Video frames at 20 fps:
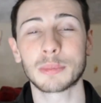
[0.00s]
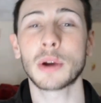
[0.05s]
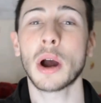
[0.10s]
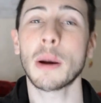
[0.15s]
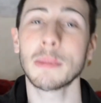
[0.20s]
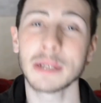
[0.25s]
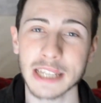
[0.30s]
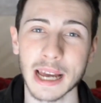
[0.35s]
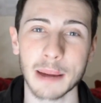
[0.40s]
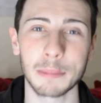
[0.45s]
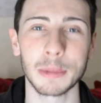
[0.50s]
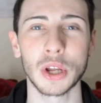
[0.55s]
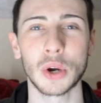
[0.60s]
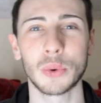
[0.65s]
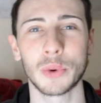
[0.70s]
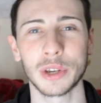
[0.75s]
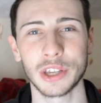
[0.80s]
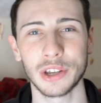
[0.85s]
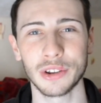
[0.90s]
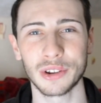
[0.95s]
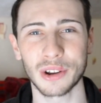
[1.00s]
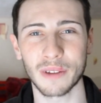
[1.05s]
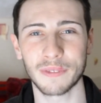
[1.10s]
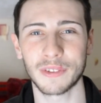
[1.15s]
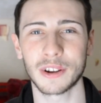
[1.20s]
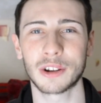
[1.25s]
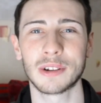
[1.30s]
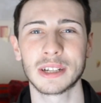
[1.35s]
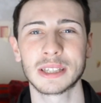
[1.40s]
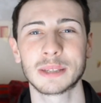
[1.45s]
comment down below what you got
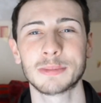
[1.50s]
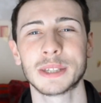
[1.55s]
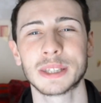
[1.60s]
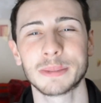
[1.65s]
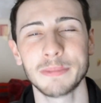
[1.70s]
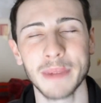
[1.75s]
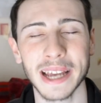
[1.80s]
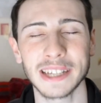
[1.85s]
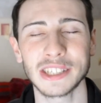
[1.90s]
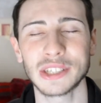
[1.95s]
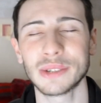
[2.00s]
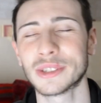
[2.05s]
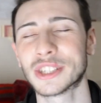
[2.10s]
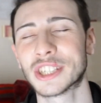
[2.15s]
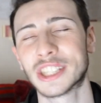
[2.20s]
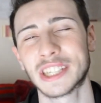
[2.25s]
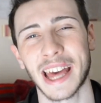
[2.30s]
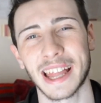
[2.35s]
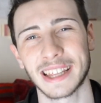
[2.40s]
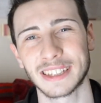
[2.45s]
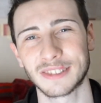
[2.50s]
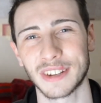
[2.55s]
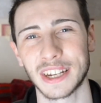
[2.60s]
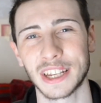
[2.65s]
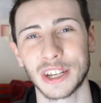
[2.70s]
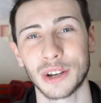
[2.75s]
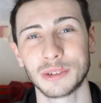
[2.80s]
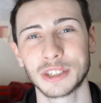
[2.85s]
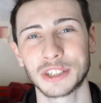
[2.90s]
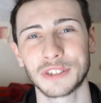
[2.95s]
for Christmas, make sure to share this
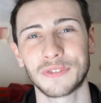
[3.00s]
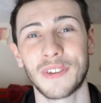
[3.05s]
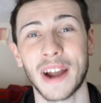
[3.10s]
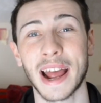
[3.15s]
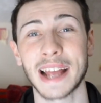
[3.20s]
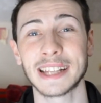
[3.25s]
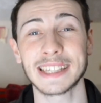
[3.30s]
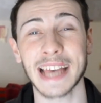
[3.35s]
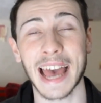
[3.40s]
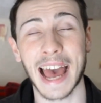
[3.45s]
video with your friends,